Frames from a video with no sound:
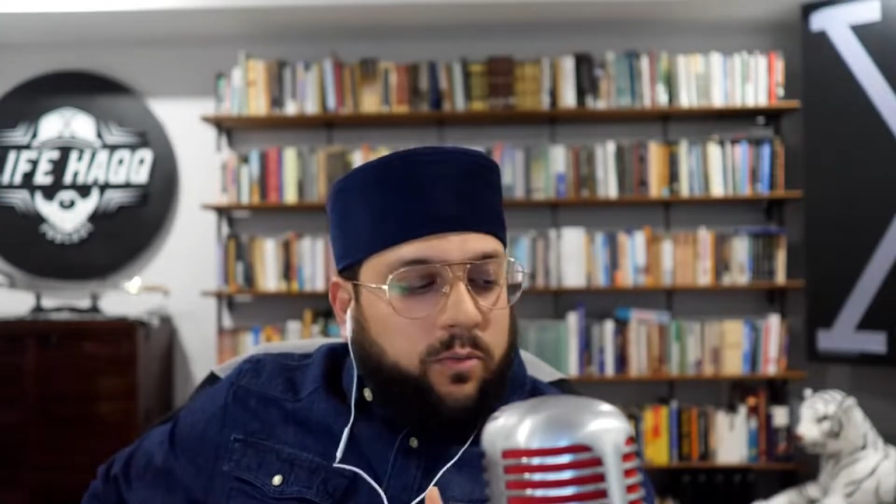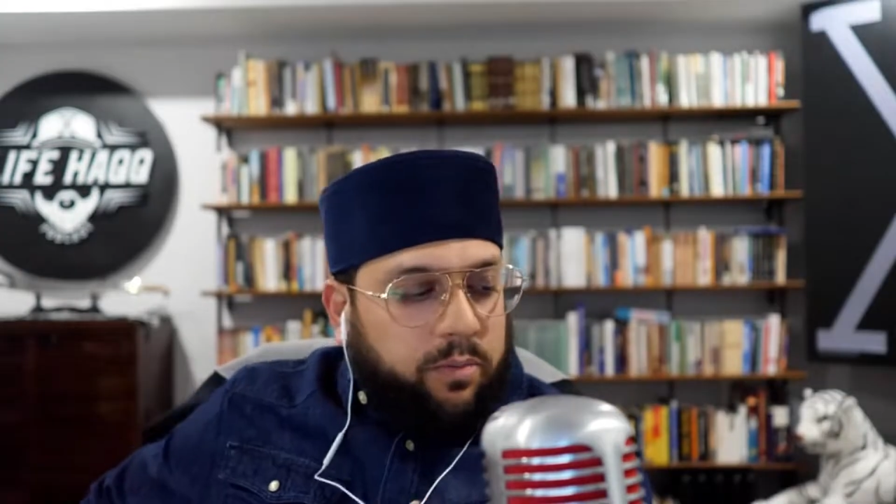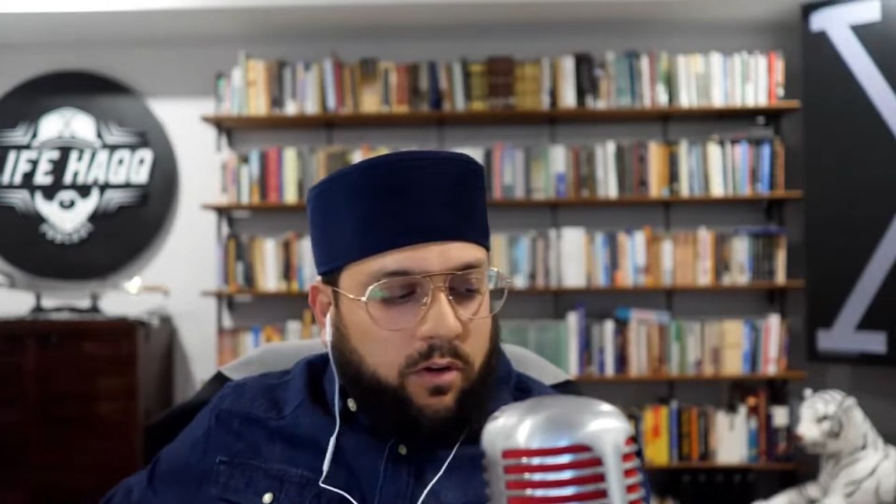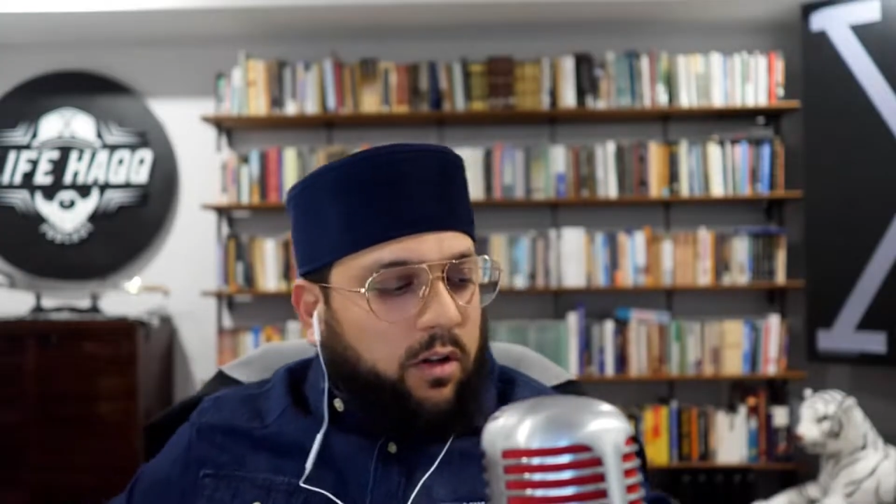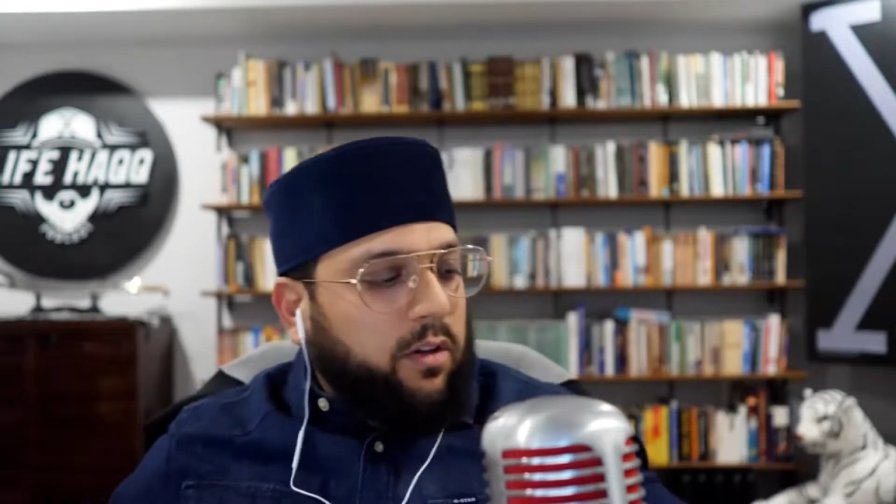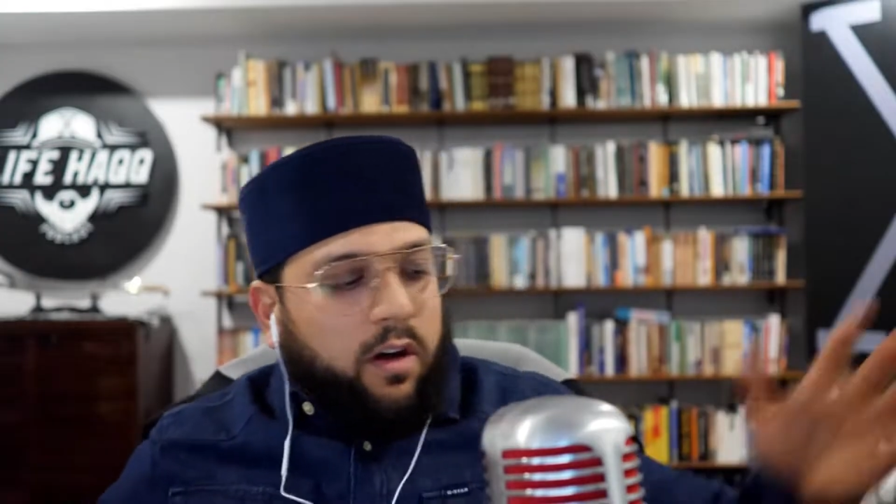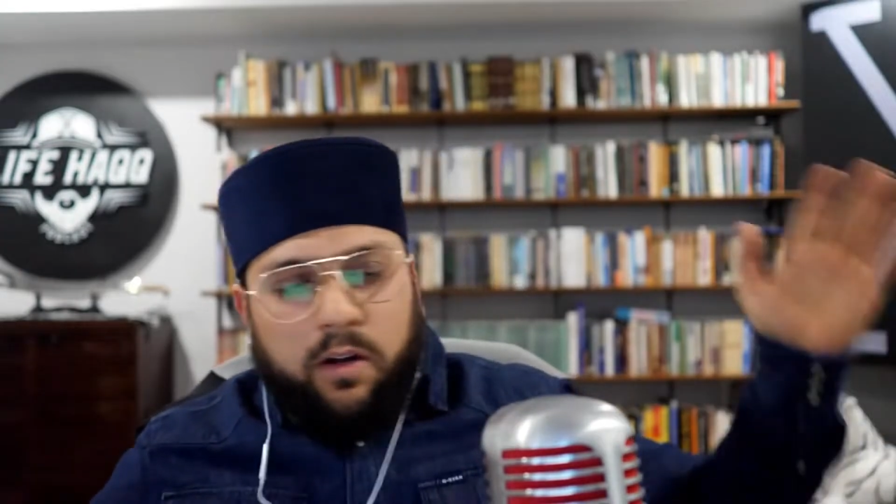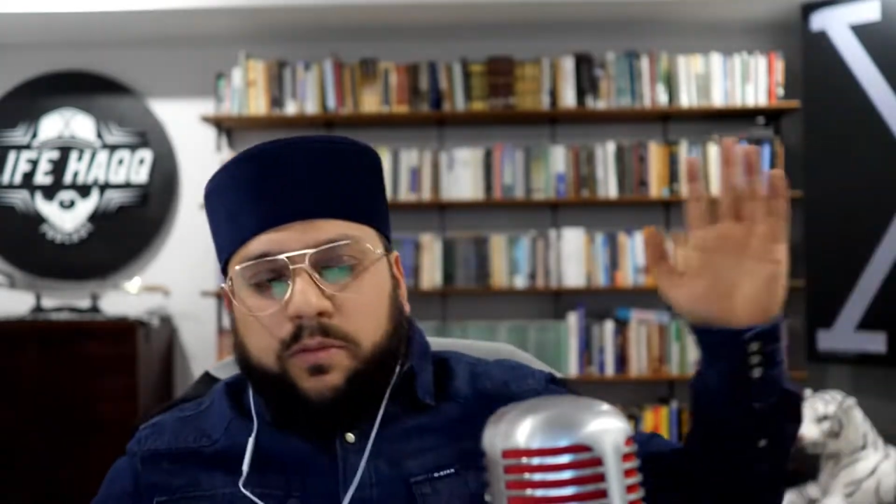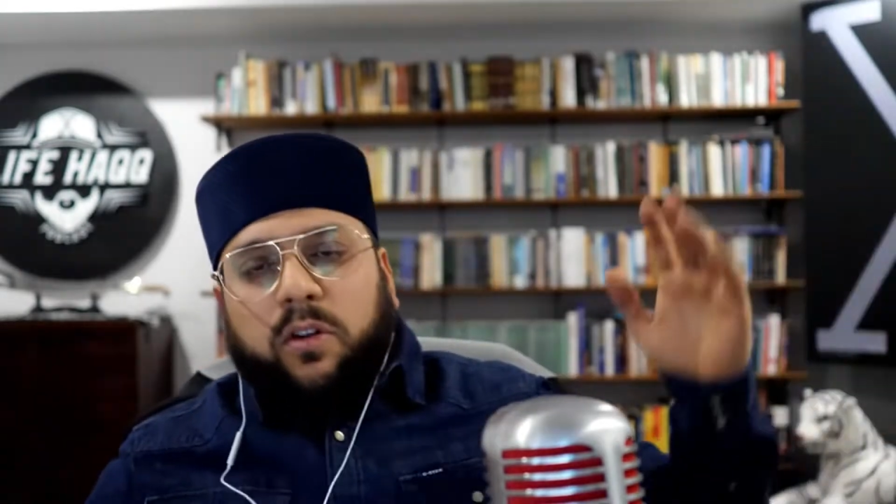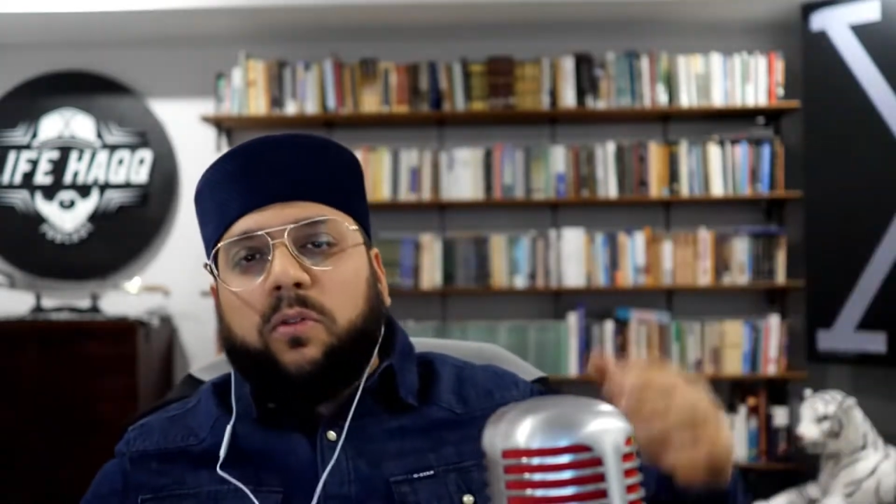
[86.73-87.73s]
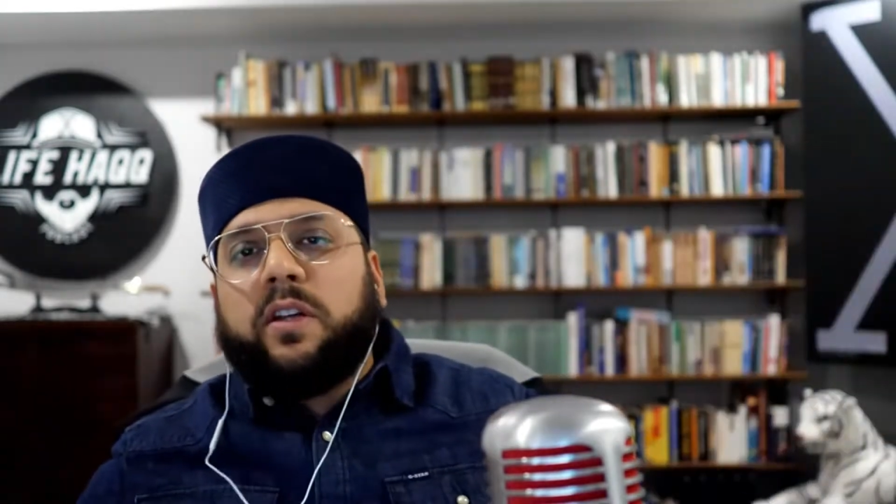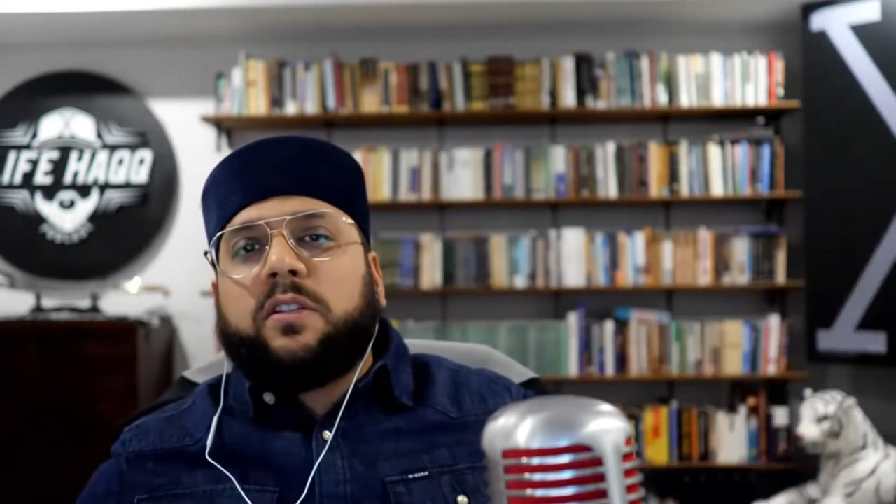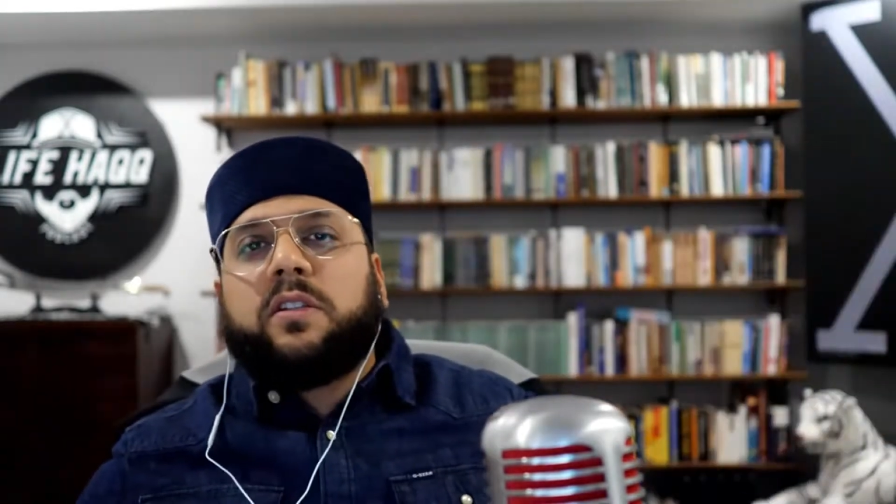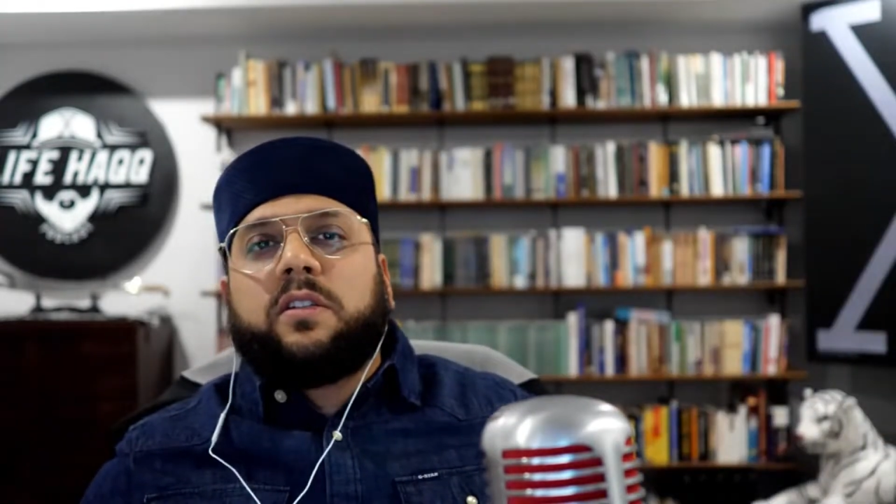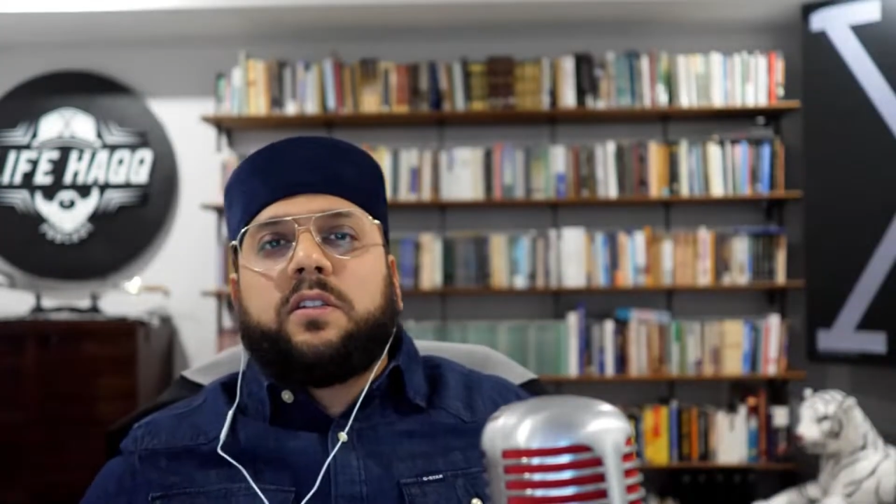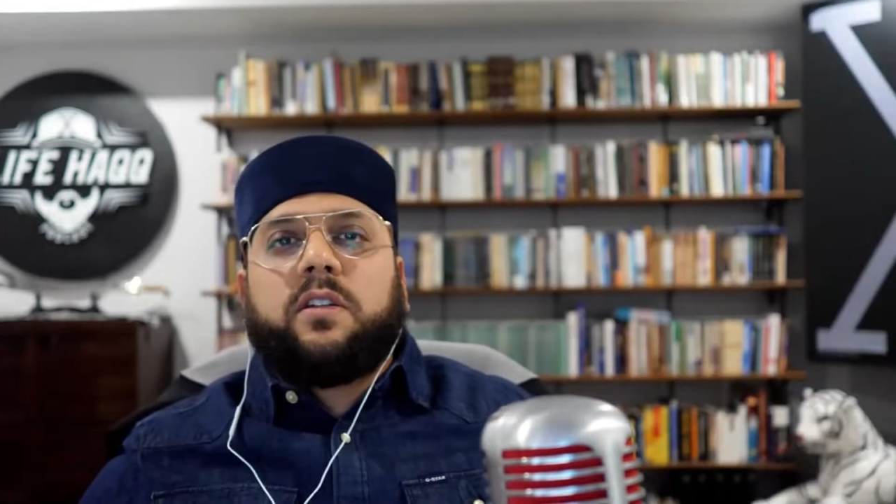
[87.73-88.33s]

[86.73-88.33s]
all the Arabs are racist,